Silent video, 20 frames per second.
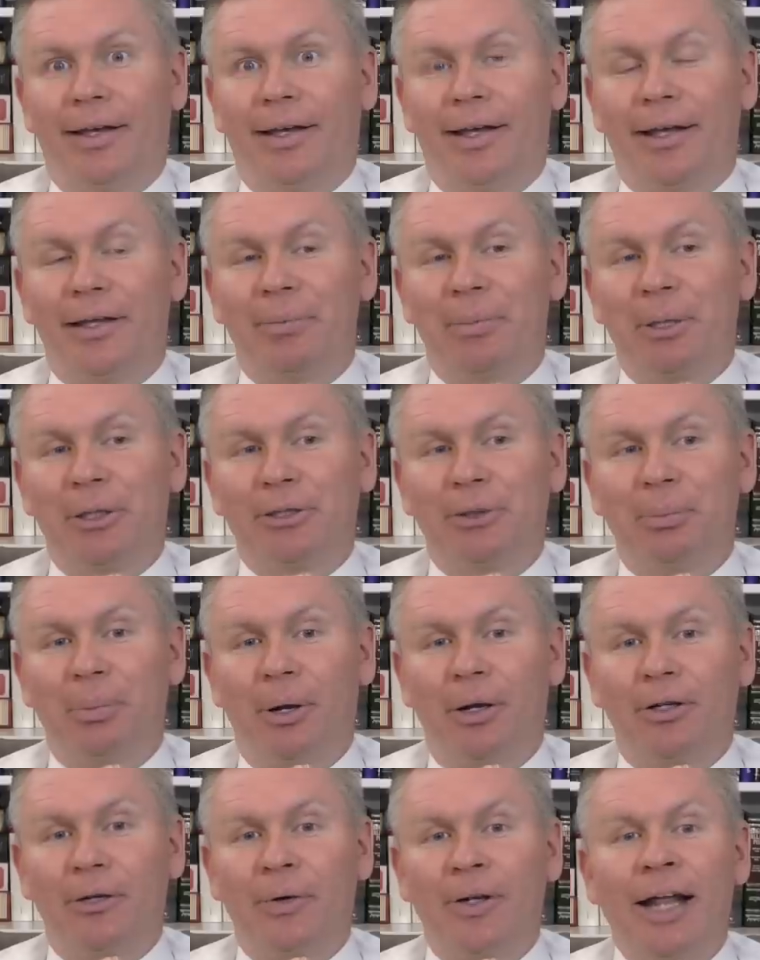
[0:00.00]
And you picture
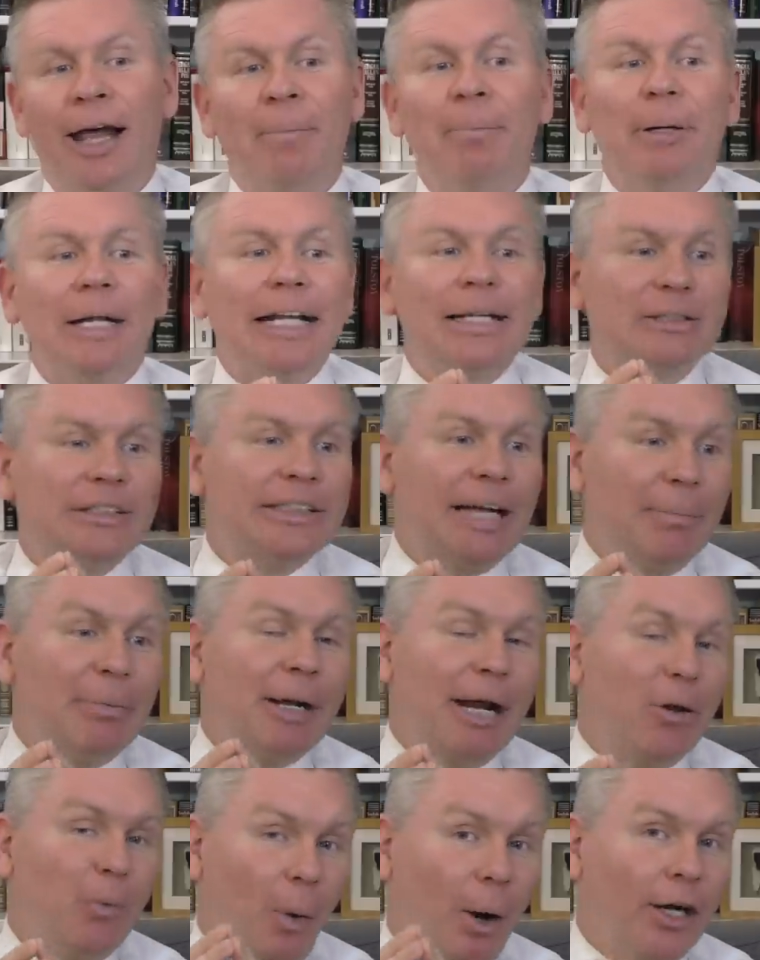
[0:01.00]
Paul going, but I,
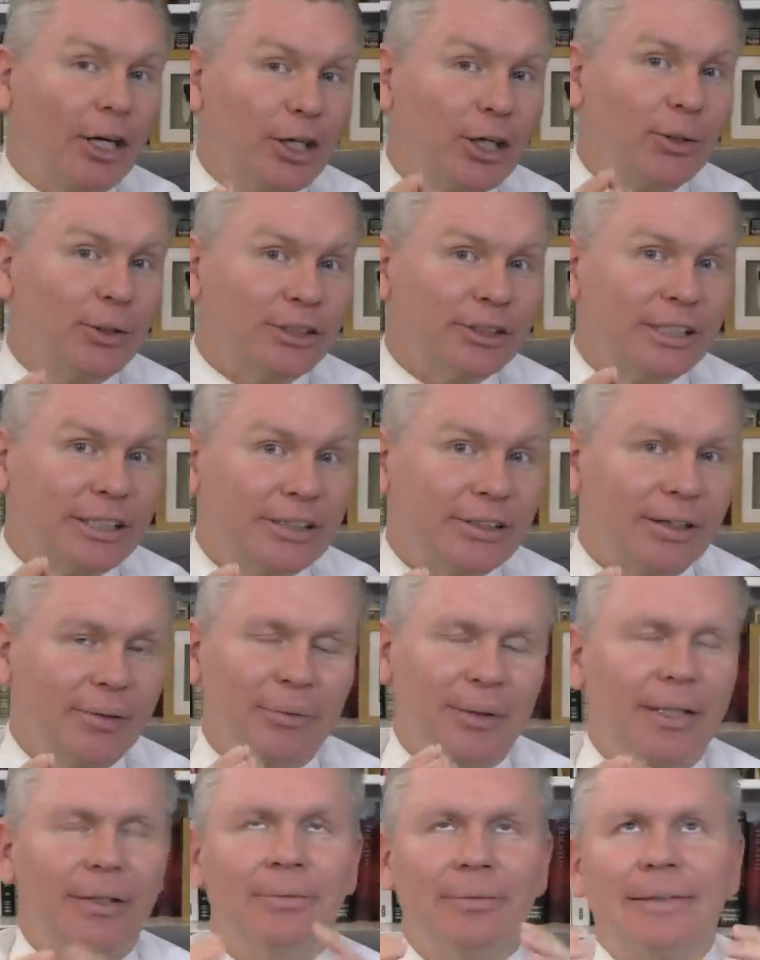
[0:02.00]
but I want to go to see. Oh,
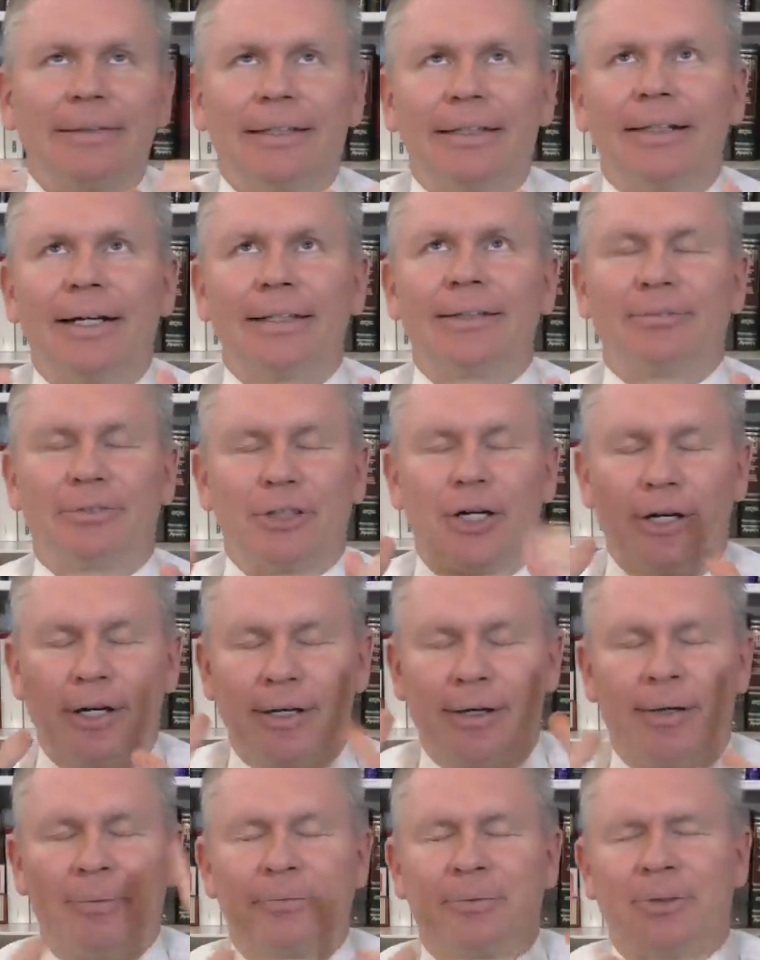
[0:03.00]
yeah, I,
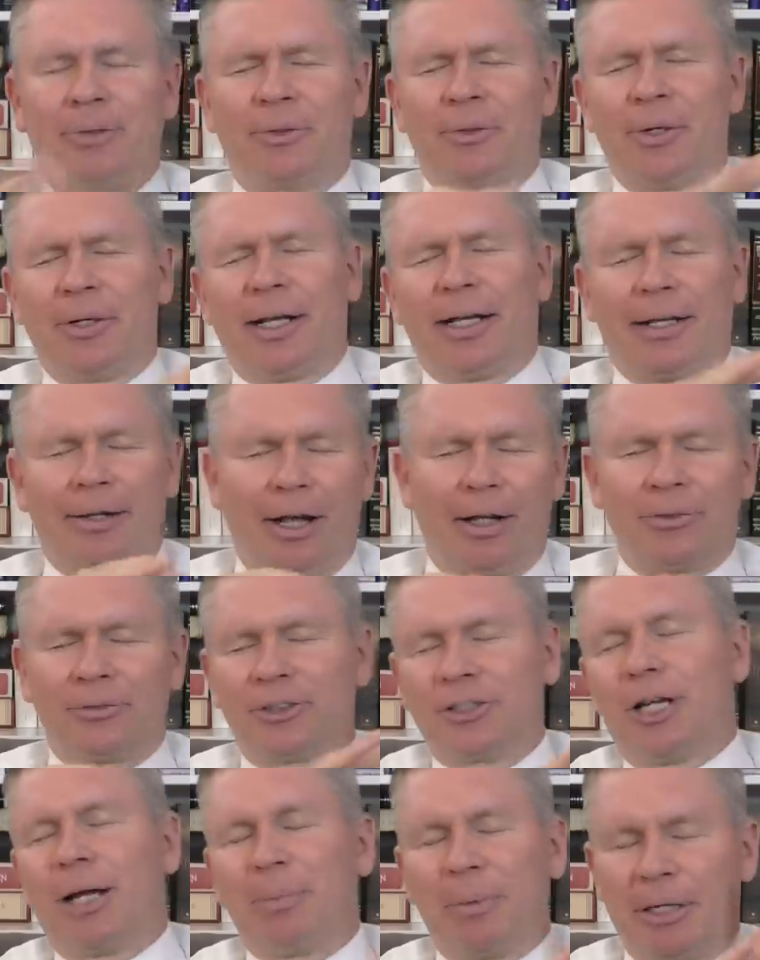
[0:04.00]
sorry, I I'll
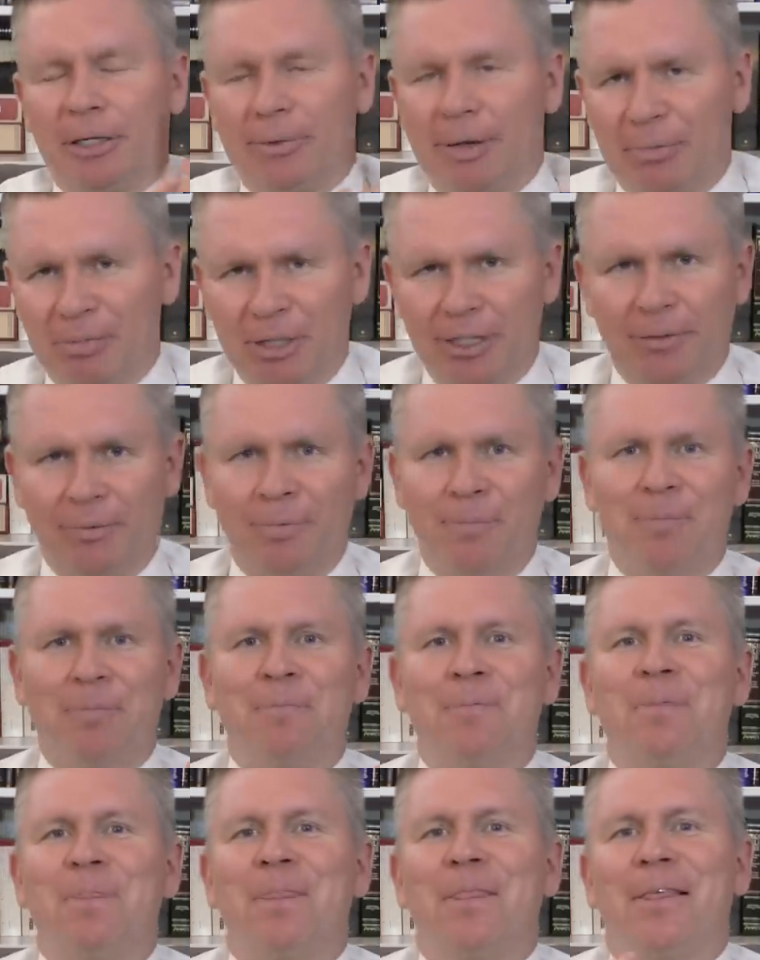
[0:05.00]
stop interrupting.
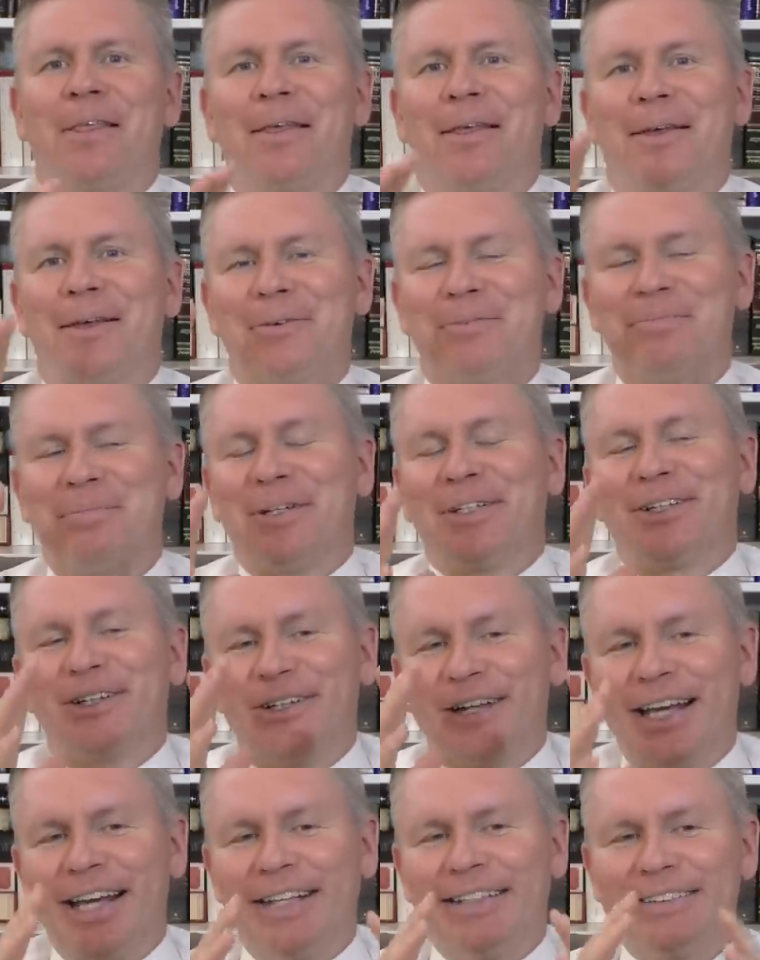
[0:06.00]
But do
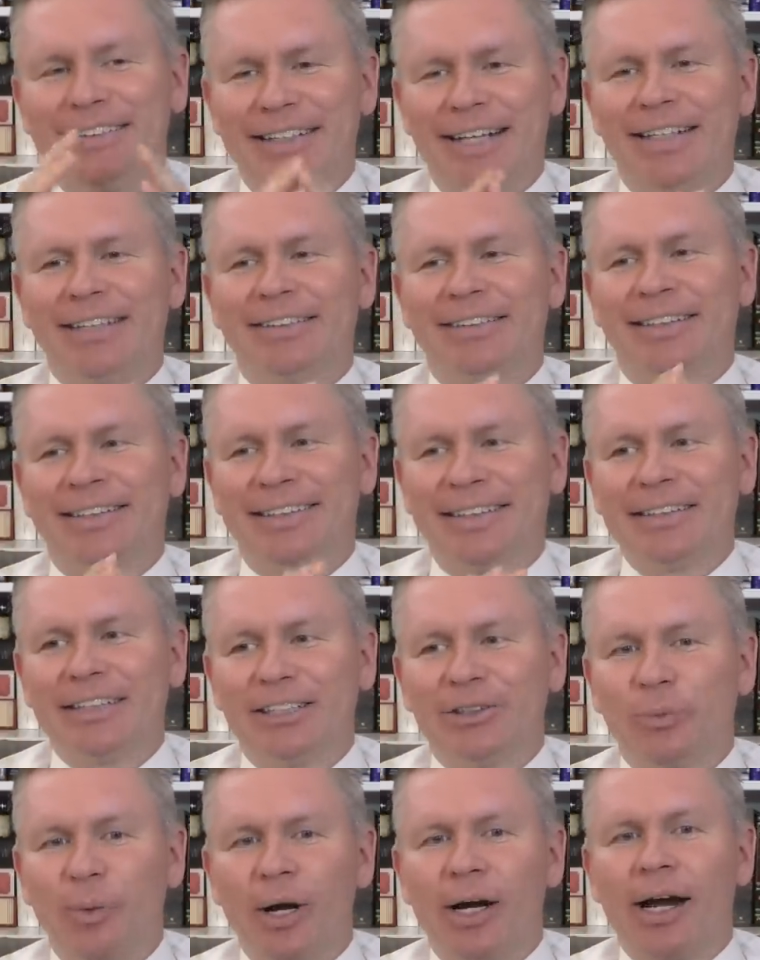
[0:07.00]
you get a sense? This
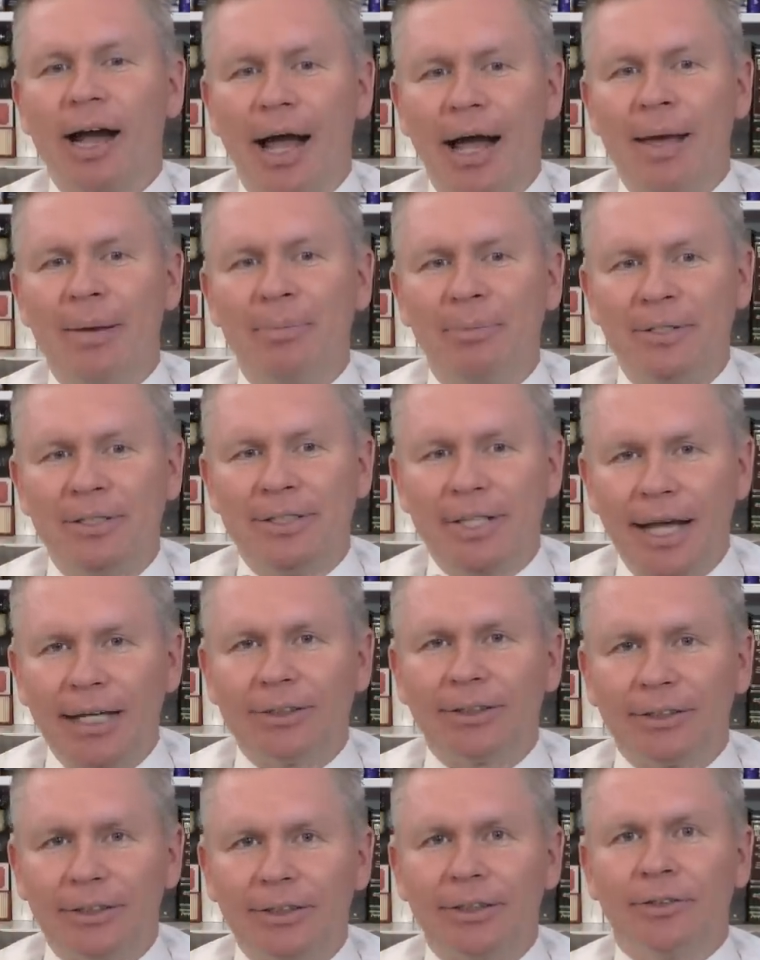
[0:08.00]
is where I'm
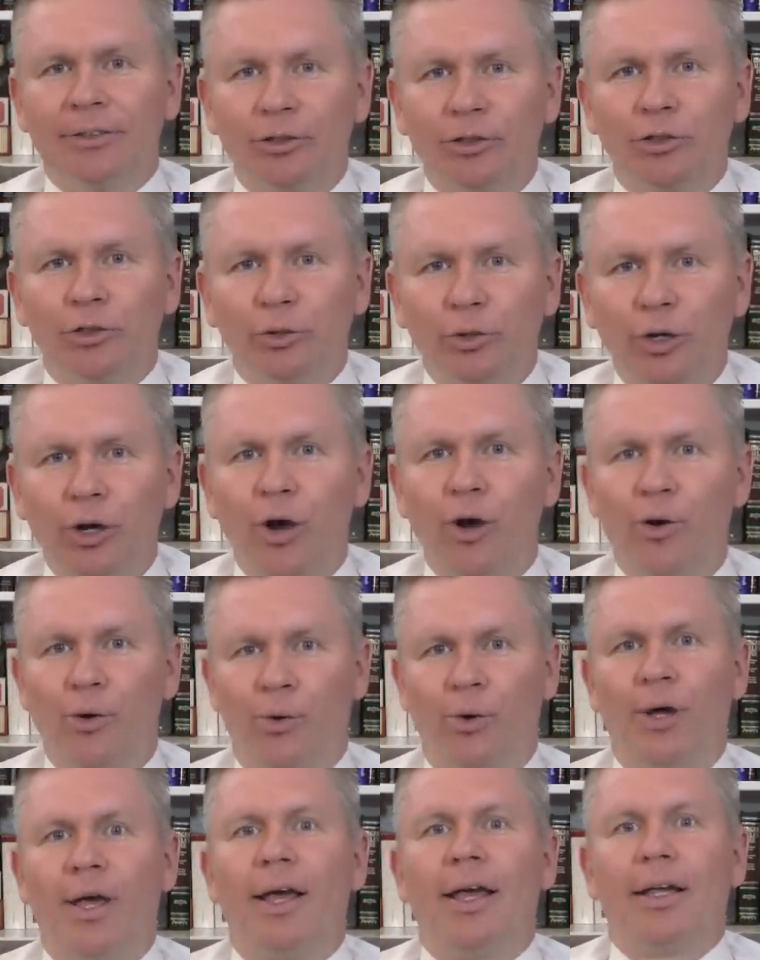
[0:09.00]
destined to
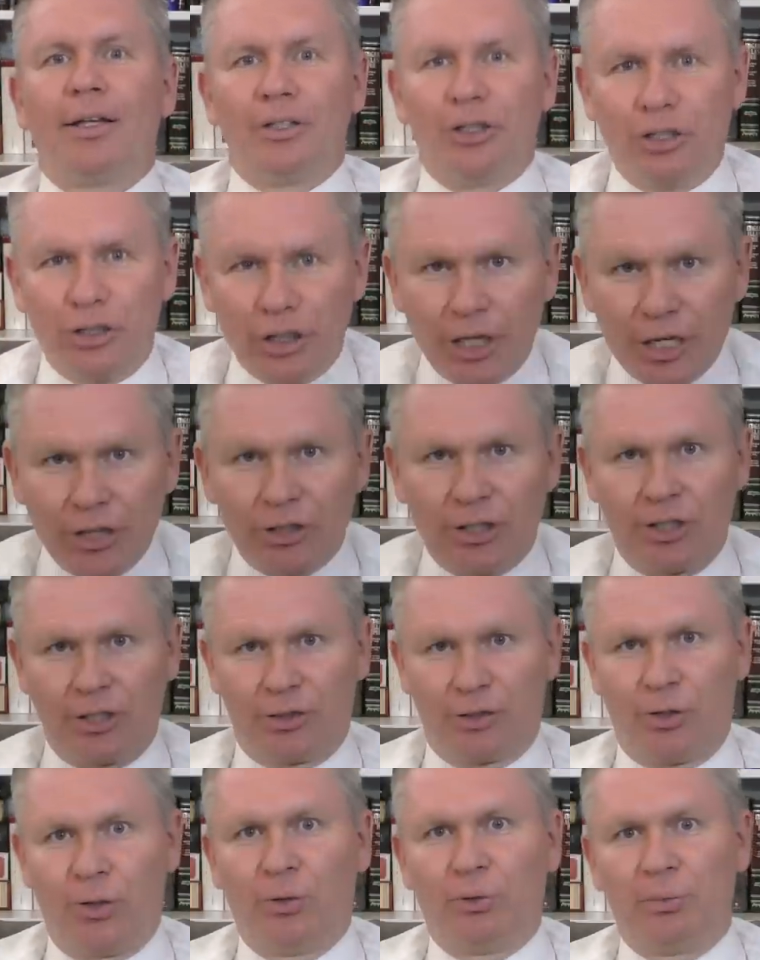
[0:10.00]
go. Jesus
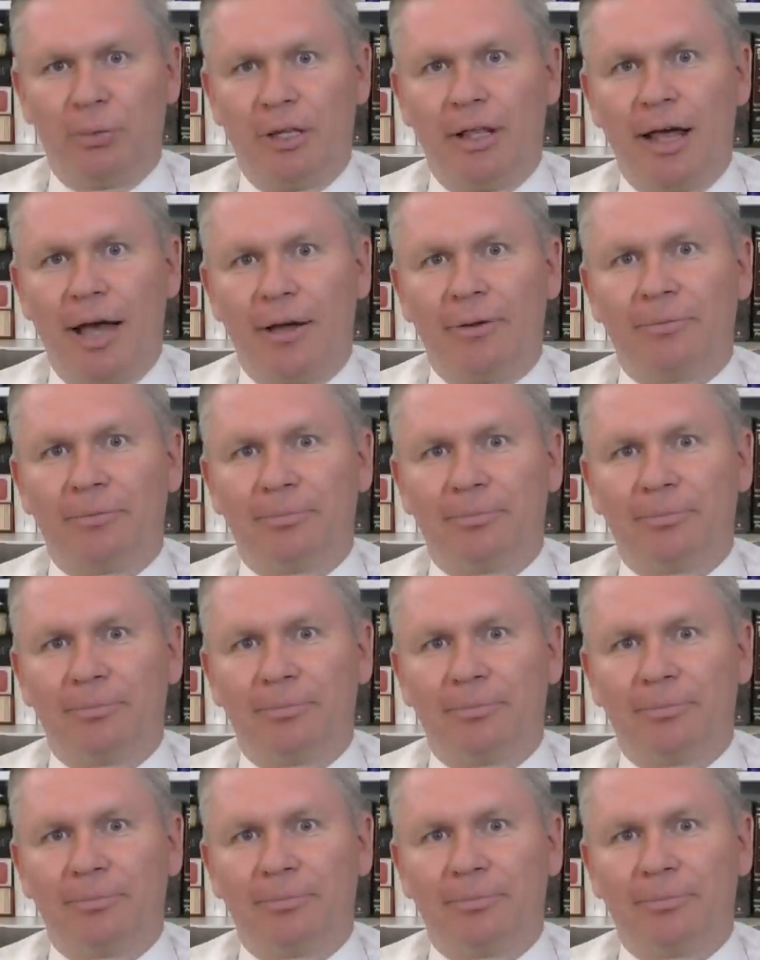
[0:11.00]
told me that.